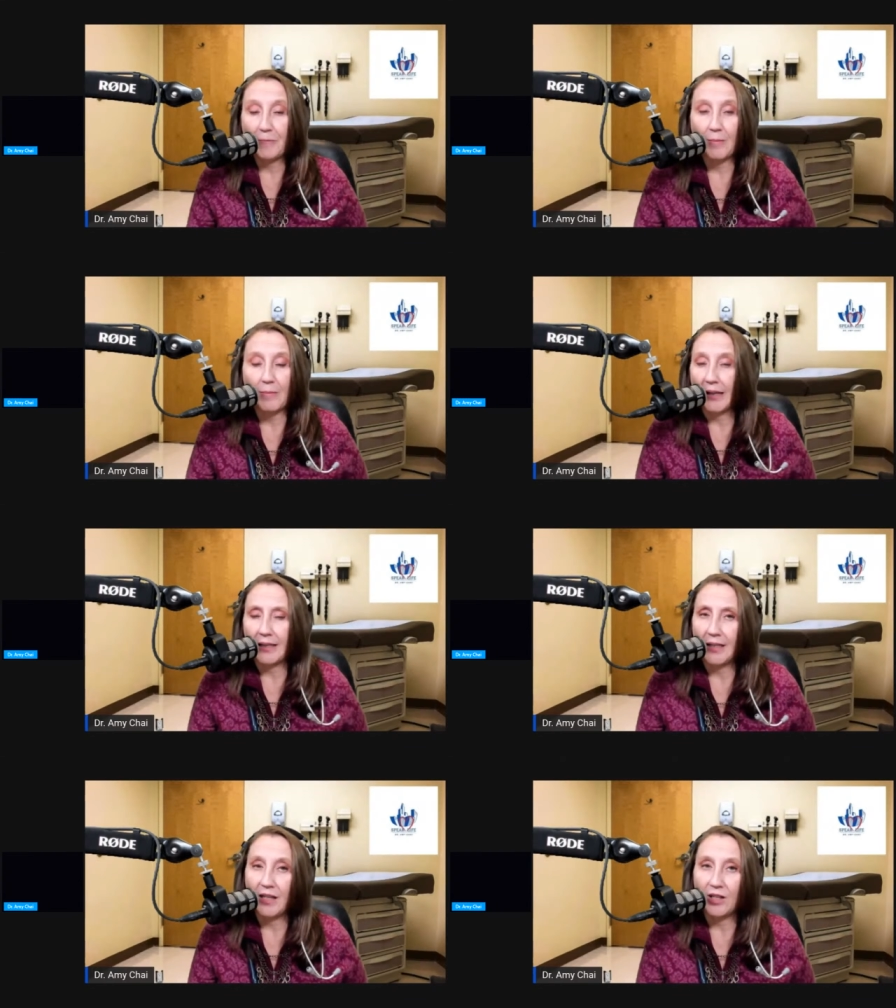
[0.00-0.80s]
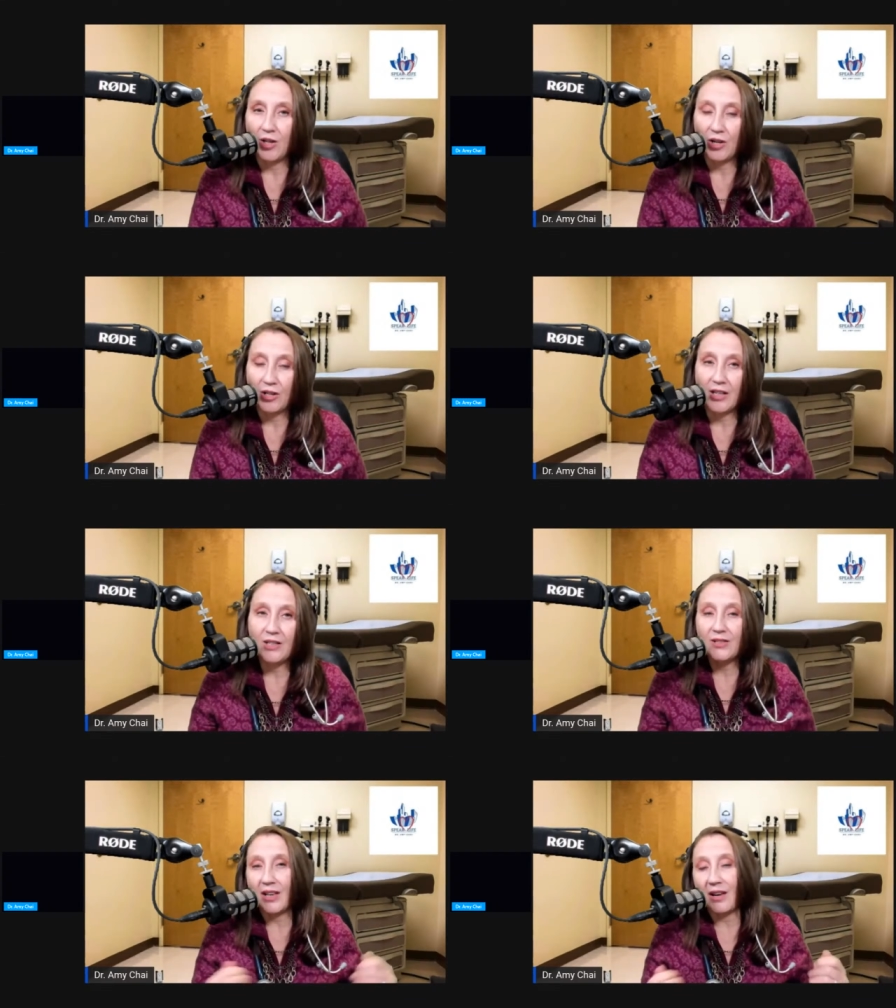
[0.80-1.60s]
back in kindergarten, and
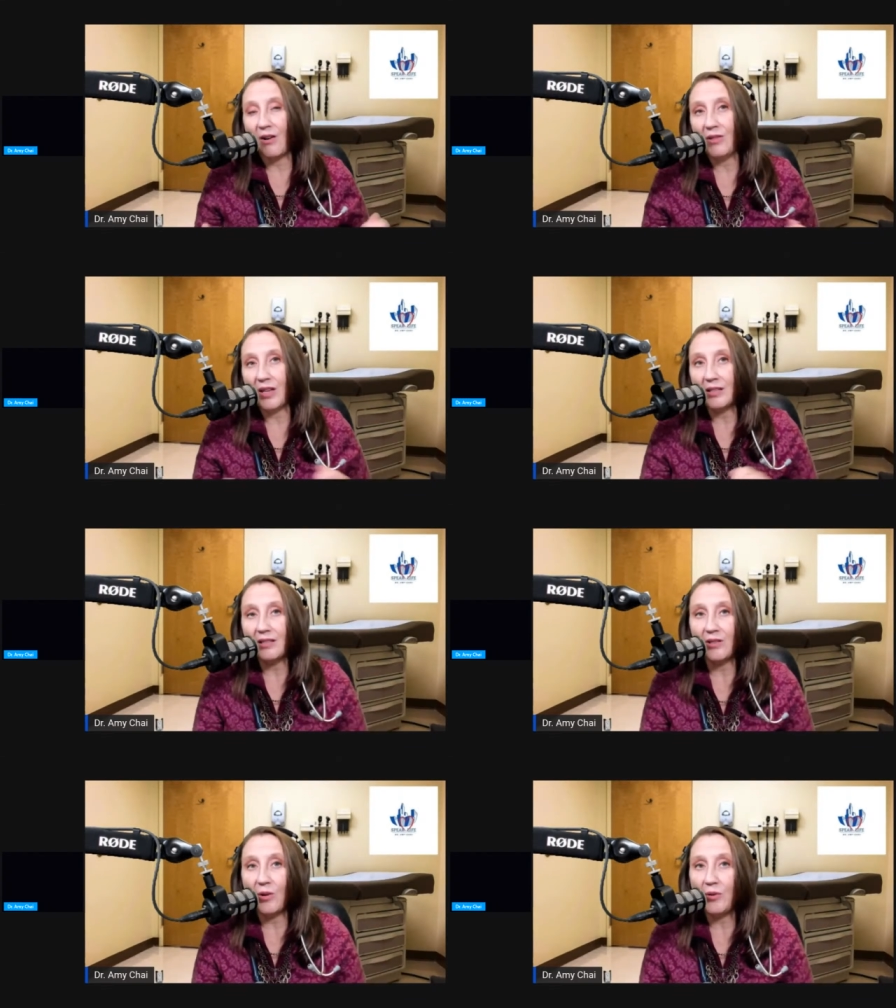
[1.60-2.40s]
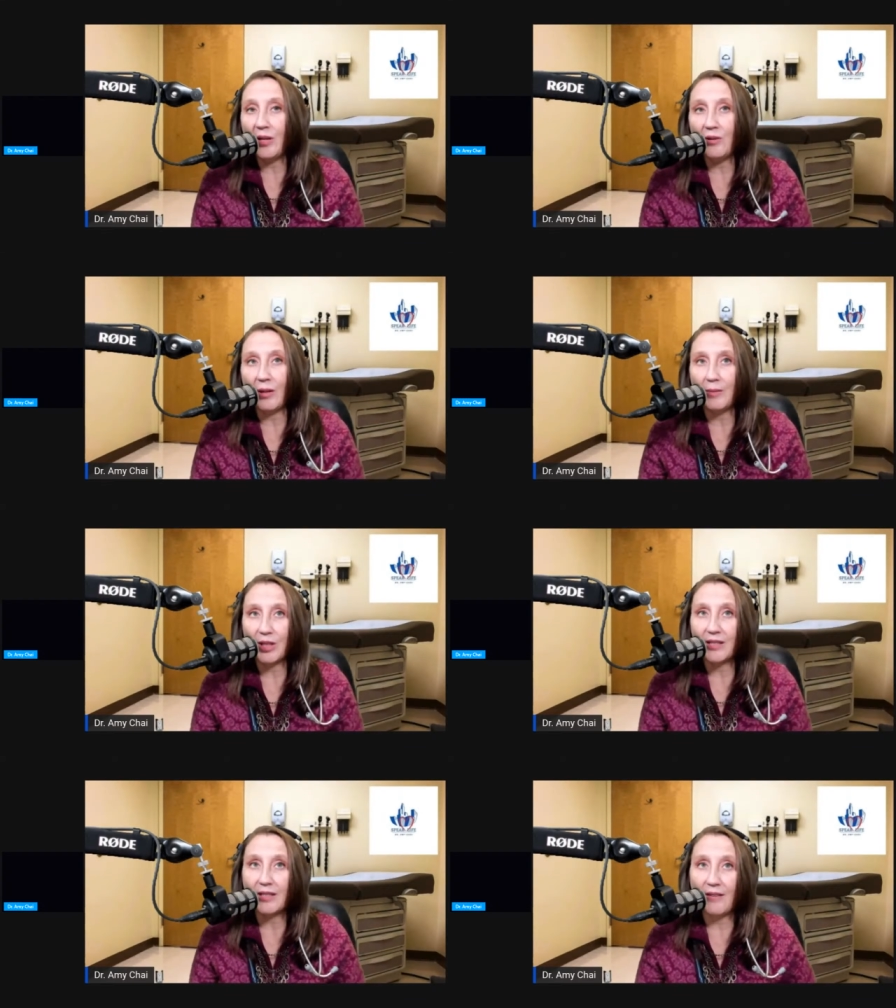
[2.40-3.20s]
you say, oh, that's so cute. I'm going
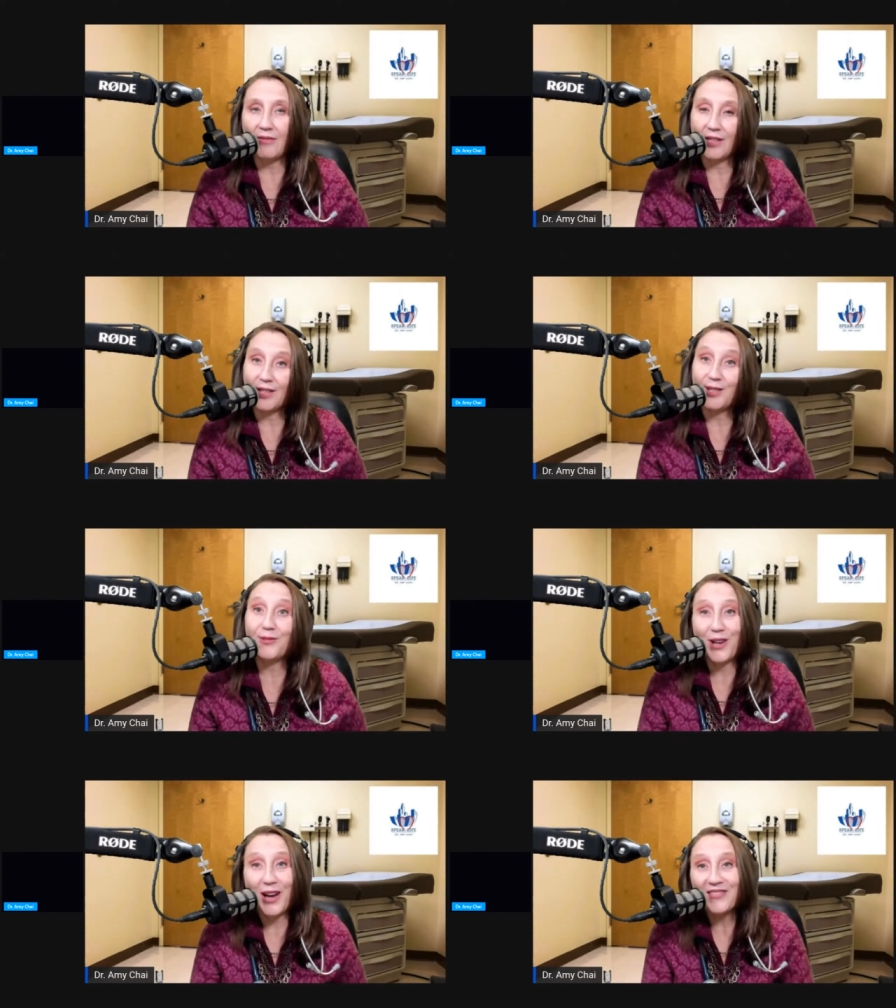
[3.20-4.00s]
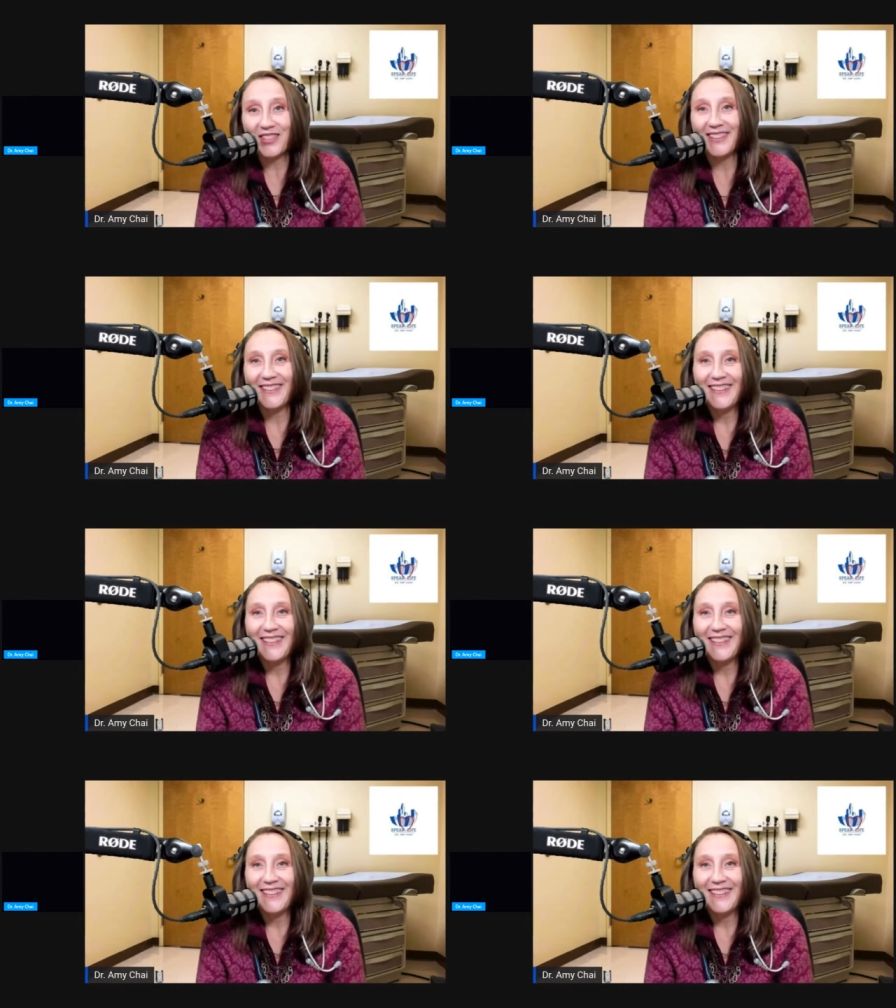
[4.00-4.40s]
to save this forever.